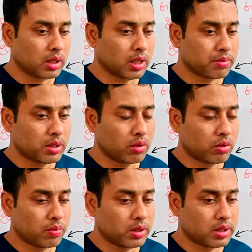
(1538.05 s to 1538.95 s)
terms
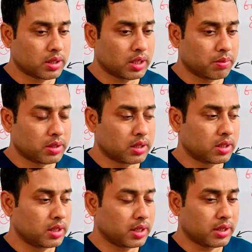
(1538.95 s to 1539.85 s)
nucleophilicity and
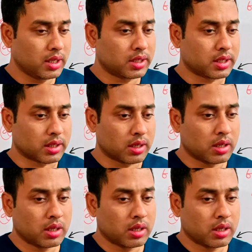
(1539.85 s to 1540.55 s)
basicity are related.